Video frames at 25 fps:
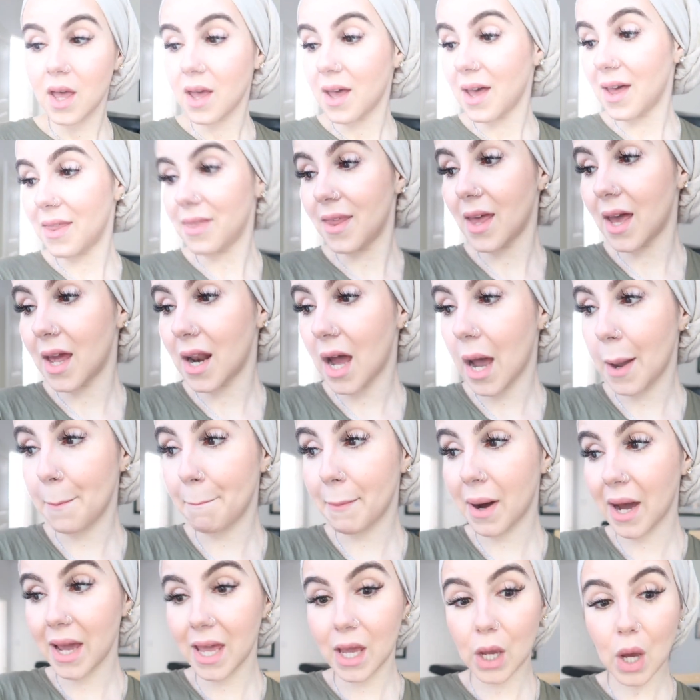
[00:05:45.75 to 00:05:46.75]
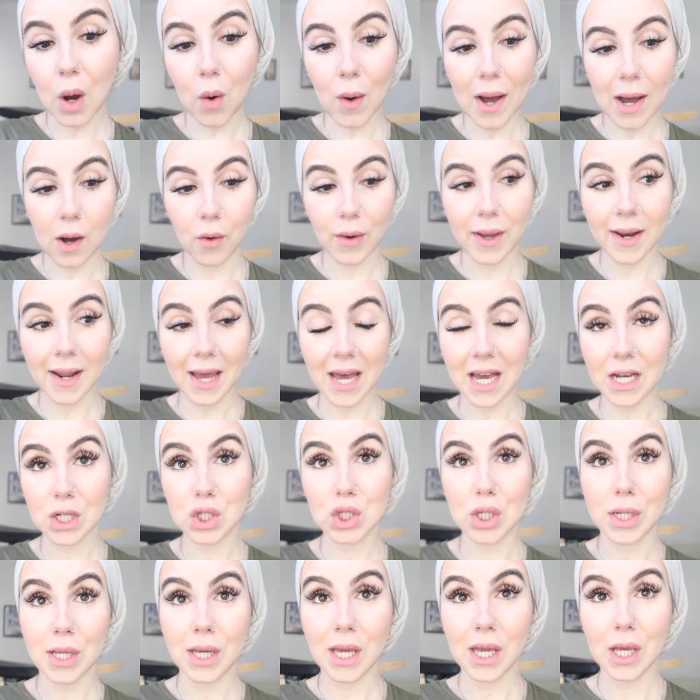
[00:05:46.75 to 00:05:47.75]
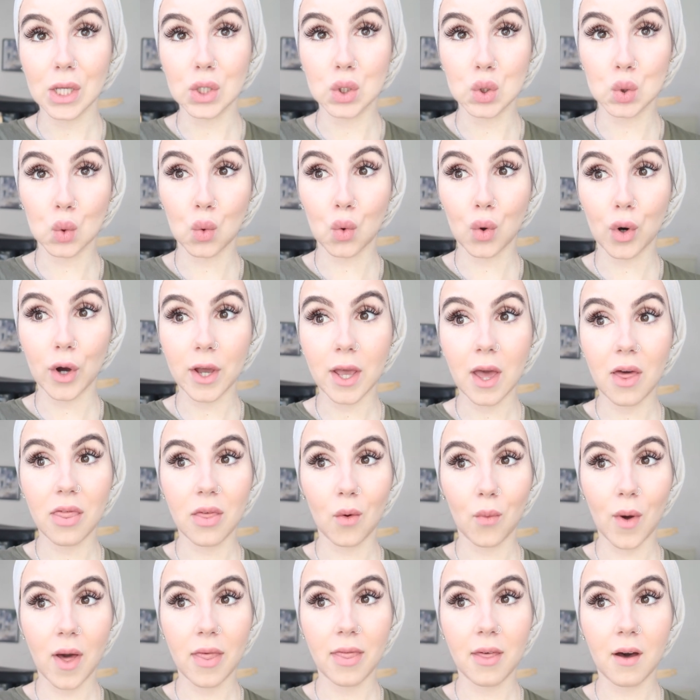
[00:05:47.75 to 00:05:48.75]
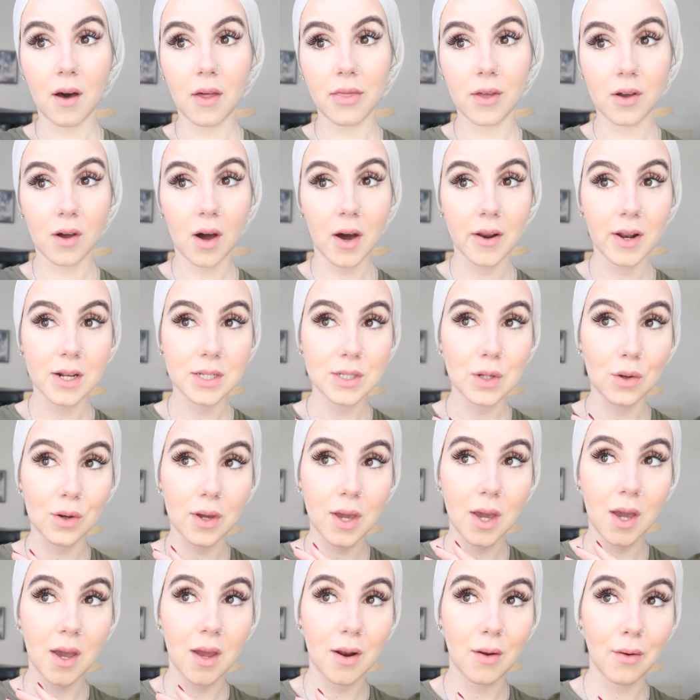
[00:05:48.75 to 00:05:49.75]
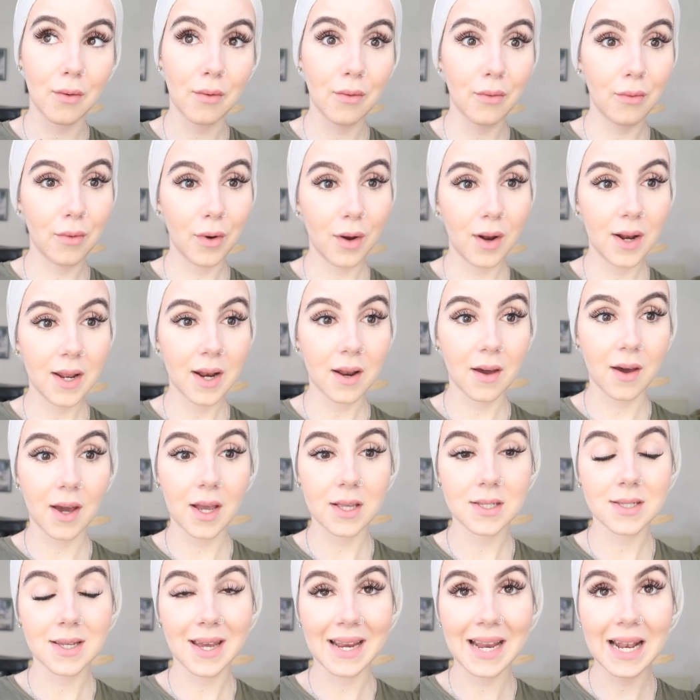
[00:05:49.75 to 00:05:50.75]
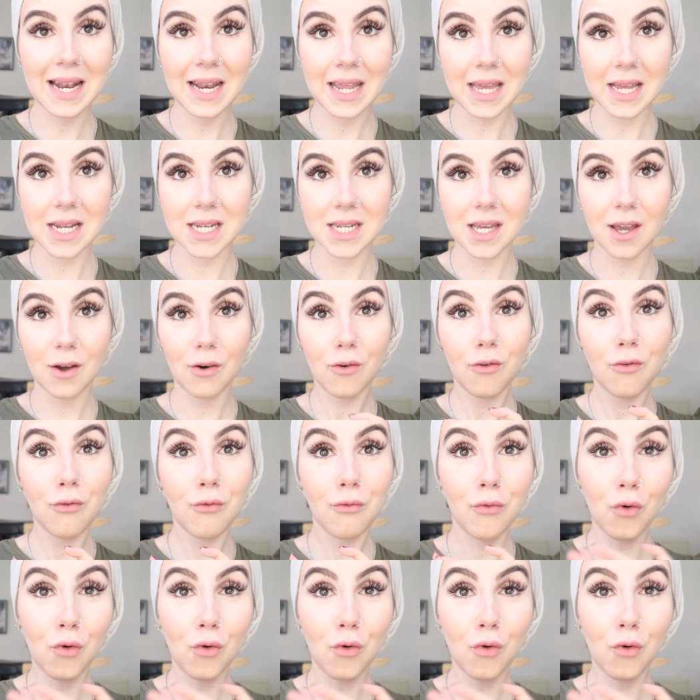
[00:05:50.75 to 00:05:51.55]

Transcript: and then I might go out and actually enjoy the weather the garden's looking really nice I cleaned it